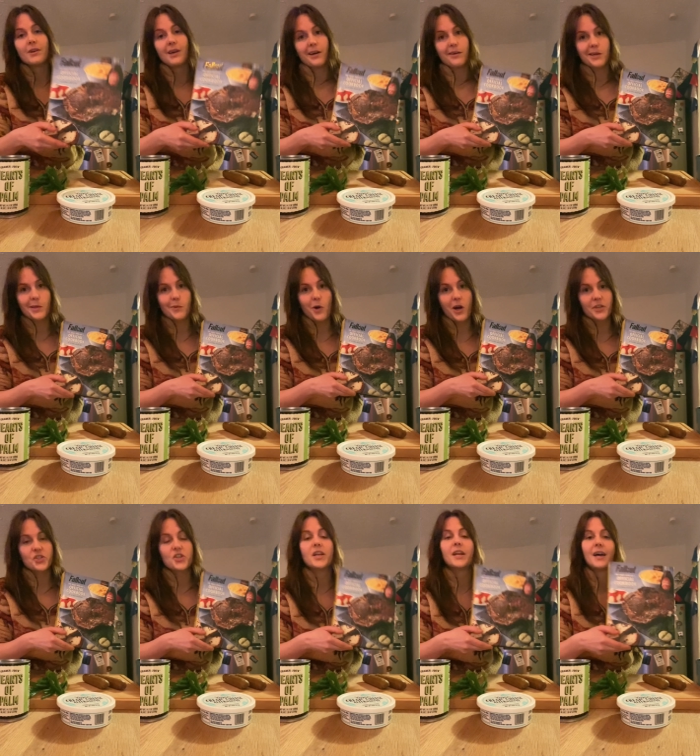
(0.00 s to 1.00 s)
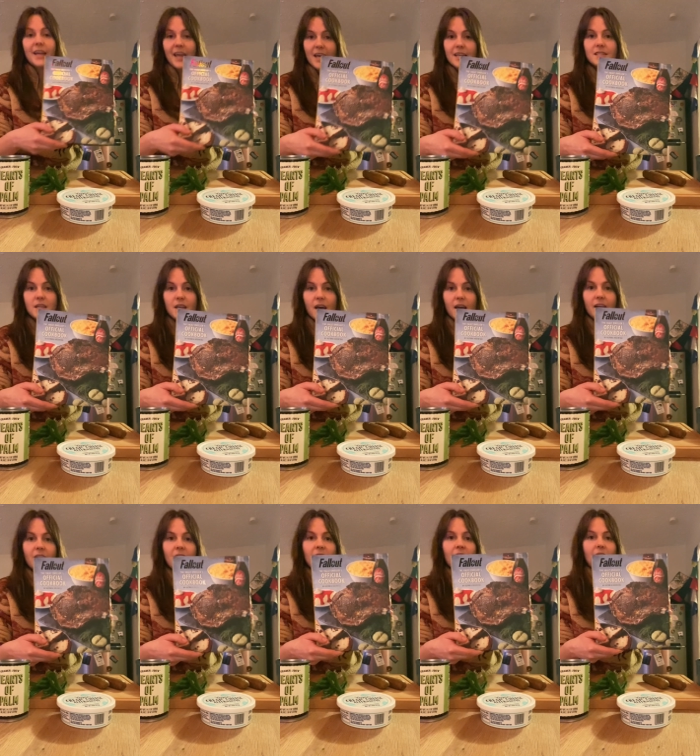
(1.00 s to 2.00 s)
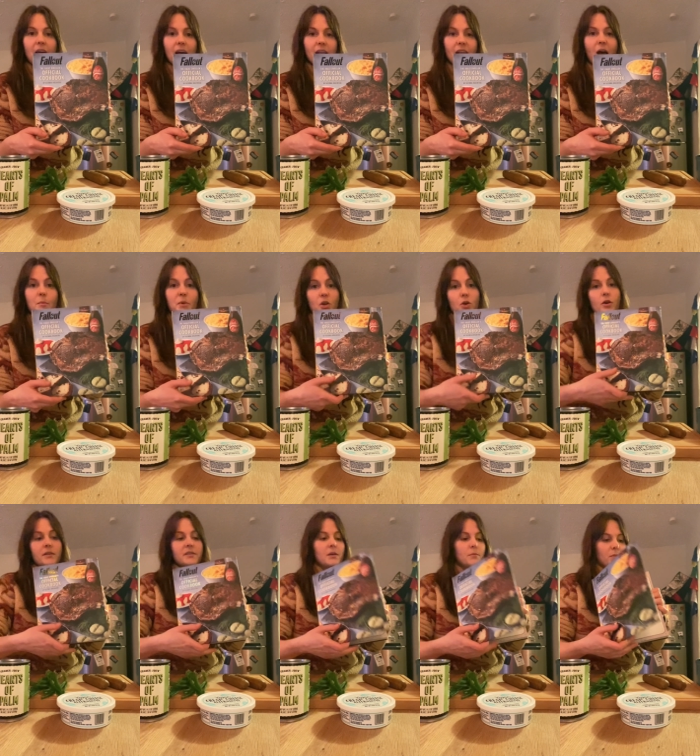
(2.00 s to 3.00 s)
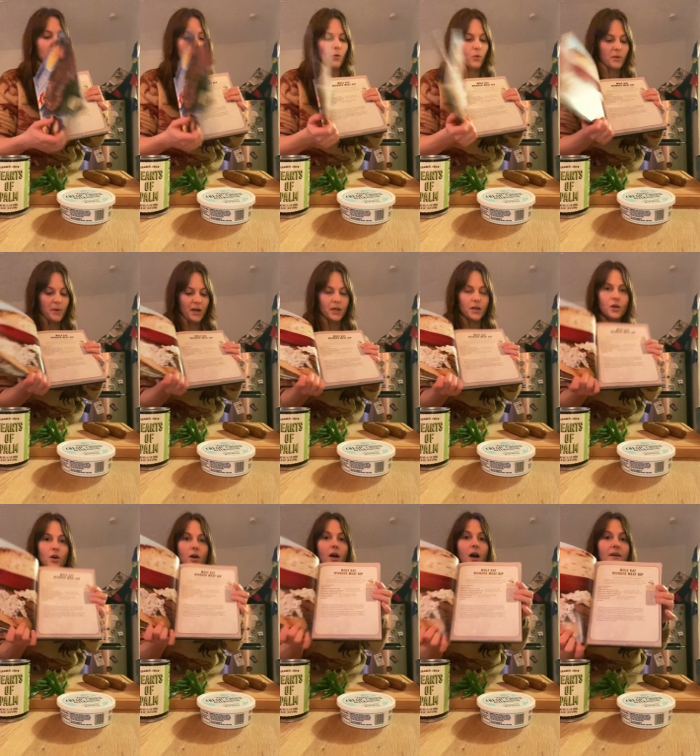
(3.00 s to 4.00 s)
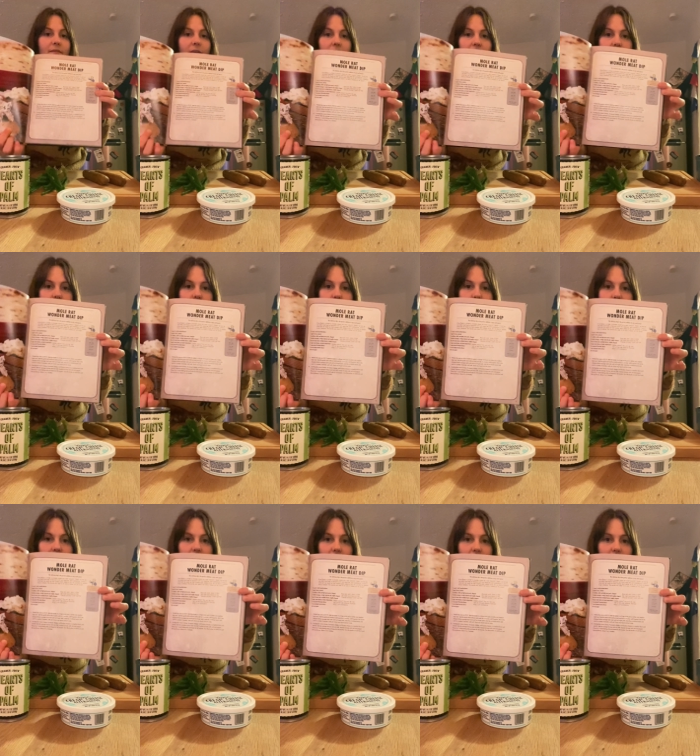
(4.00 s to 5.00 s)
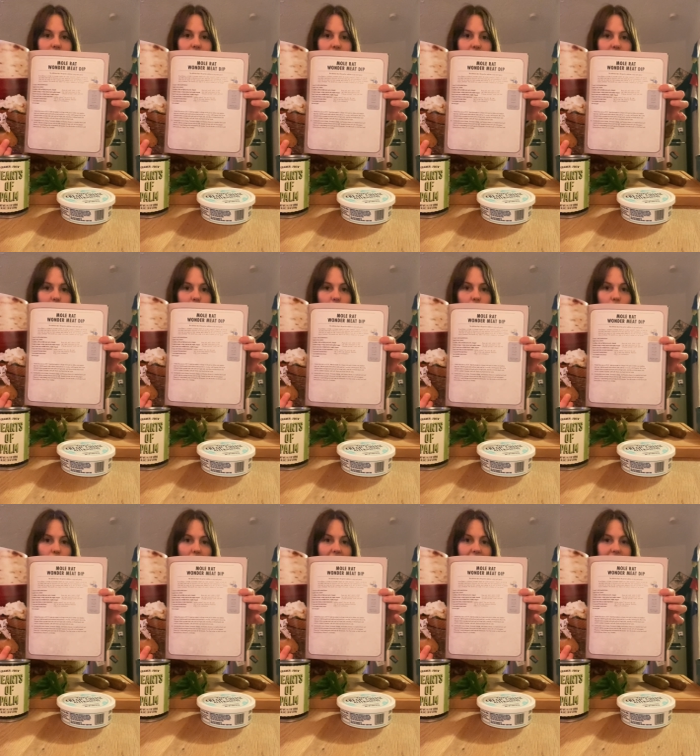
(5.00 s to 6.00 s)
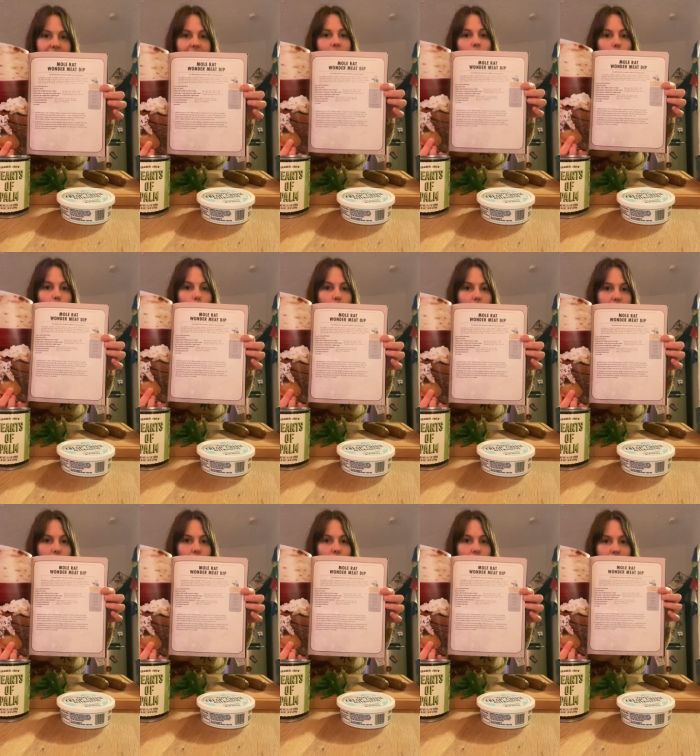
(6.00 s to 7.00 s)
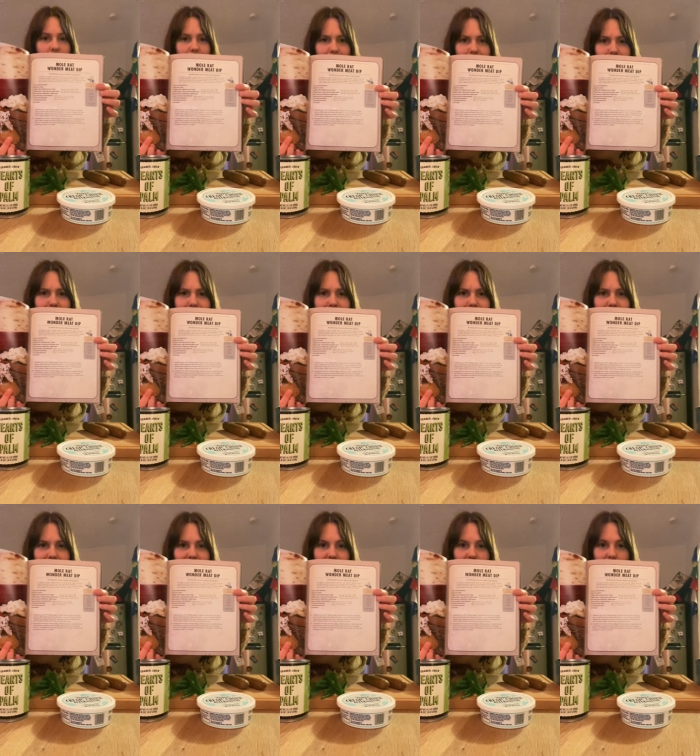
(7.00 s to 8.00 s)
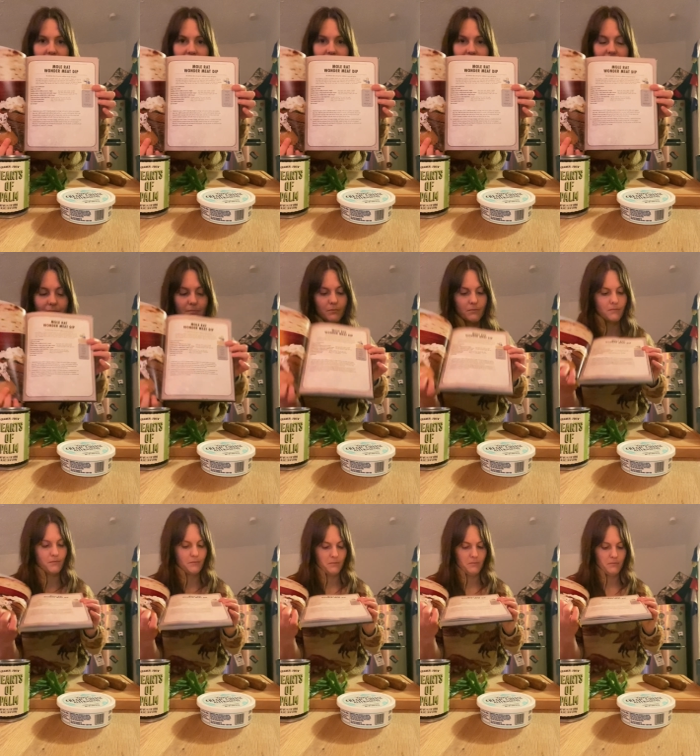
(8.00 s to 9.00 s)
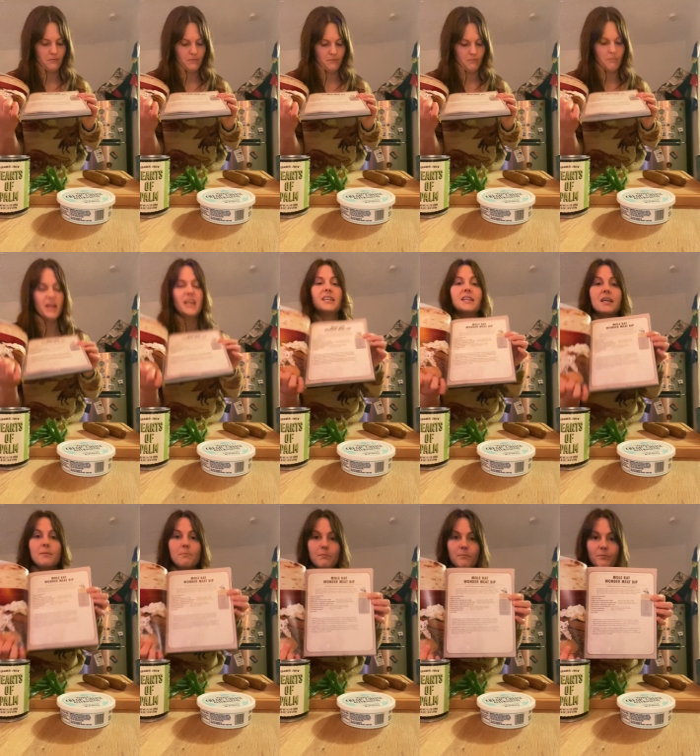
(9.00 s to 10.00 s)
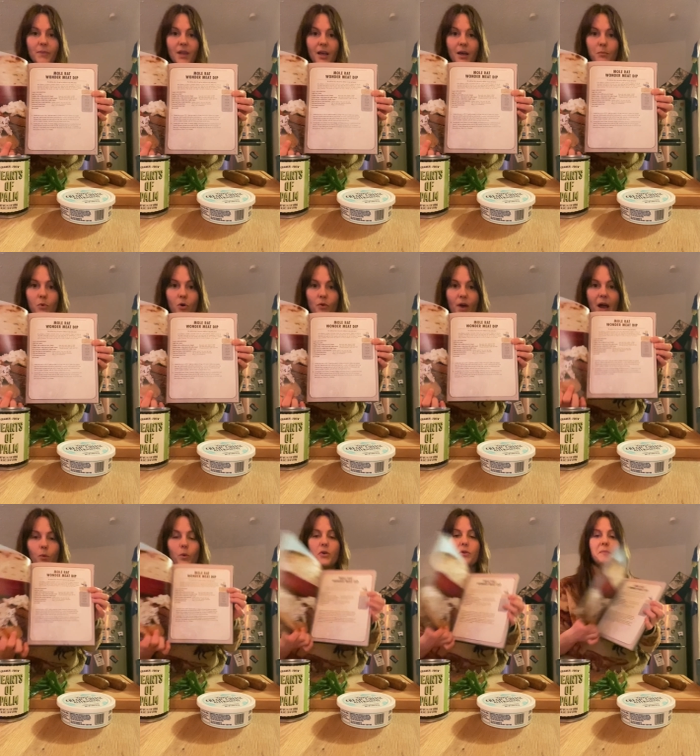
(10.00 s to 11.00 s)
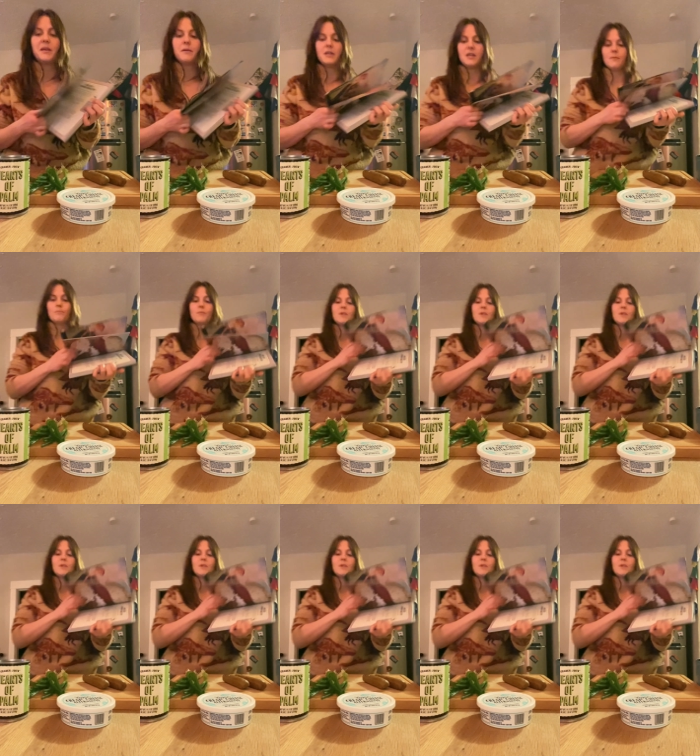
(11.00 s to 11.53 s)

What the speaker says: I already watched it again tonight, and I'm gonna cook something. What am I gonna cook? A vegan version of the Mole Rat Wonder something meat dip. Mole Rat Wonder meat dip.